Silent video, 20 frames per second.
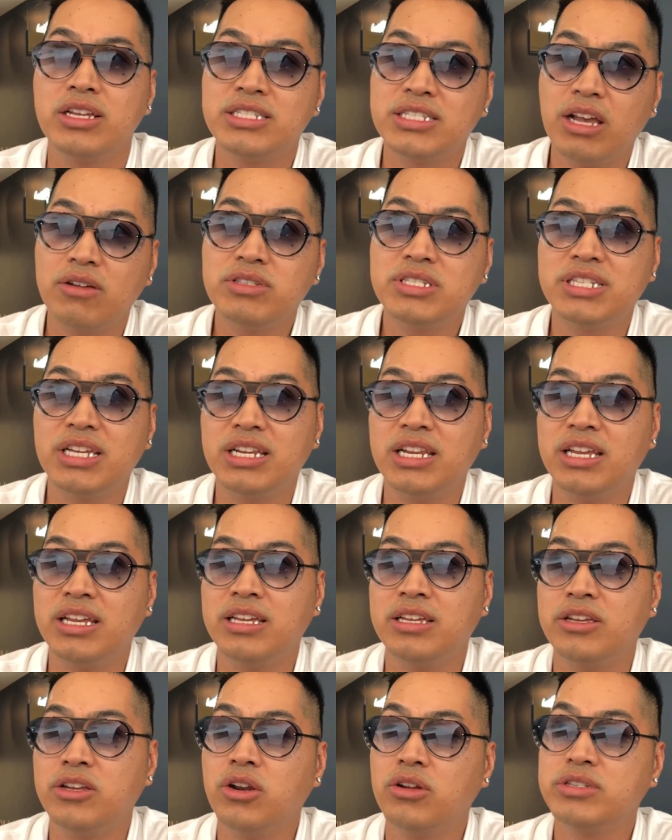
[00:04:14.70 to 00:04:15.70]
In South
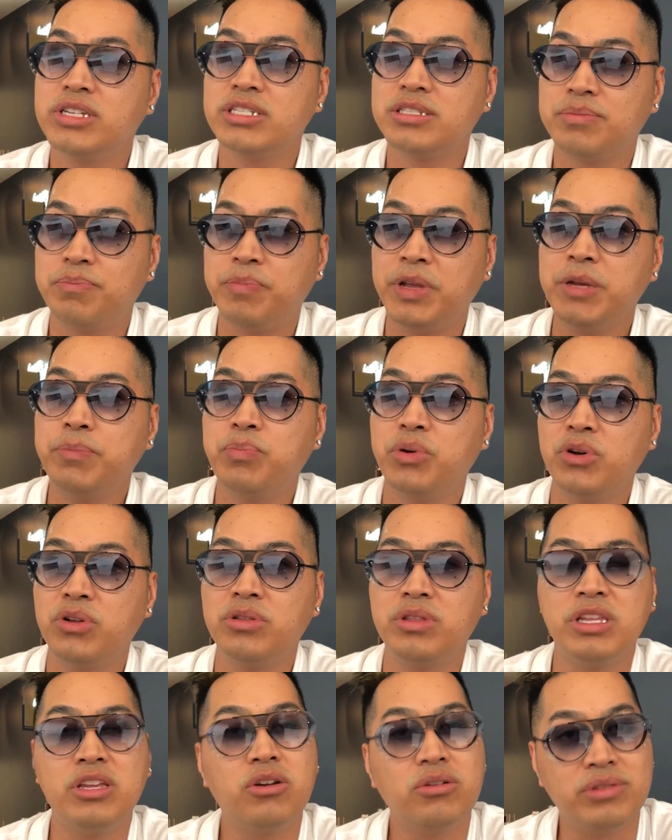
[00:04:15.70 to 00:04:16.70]
City, just
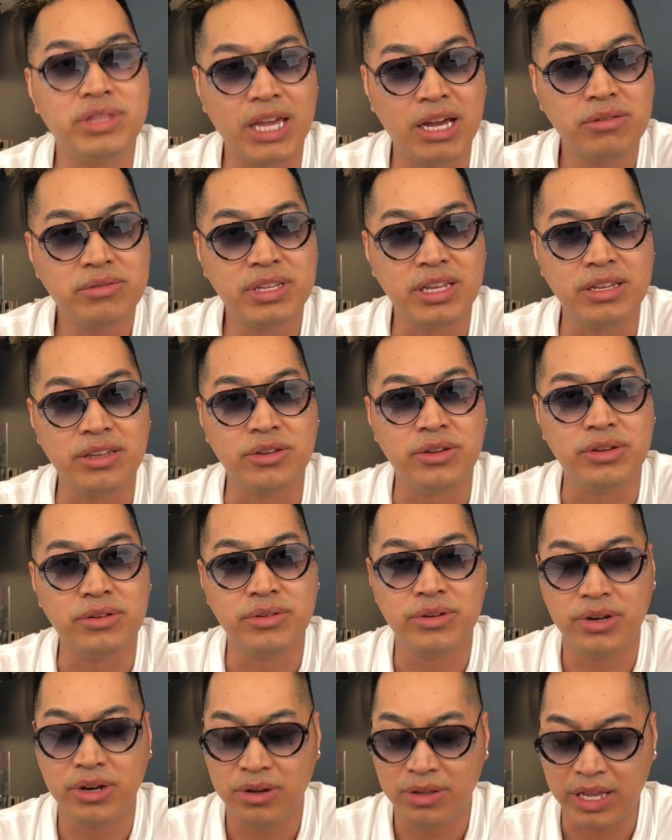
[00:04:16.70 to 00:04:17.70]
people, doubting you,
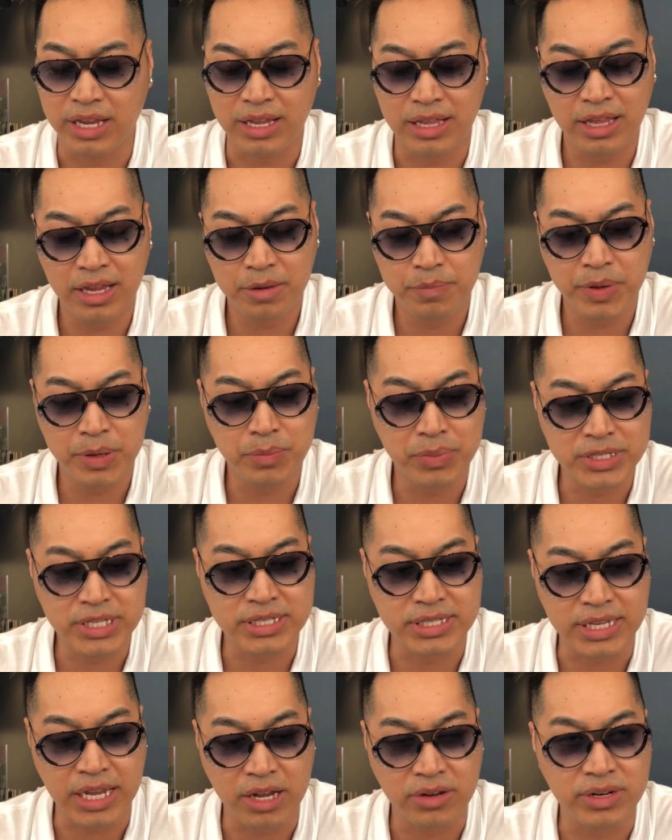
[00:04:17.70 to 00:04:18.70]
like a lot of people
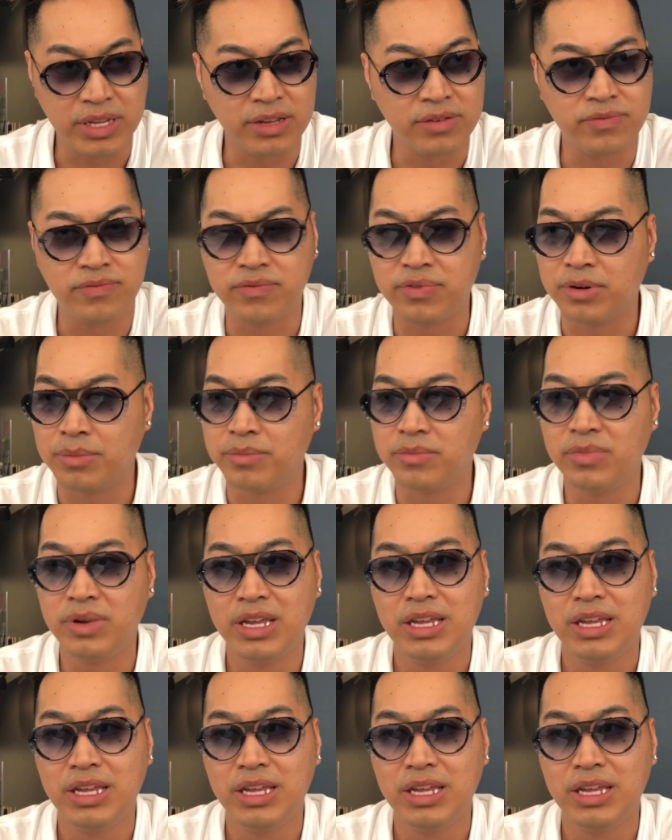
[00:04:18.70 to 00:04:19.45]
just doubted from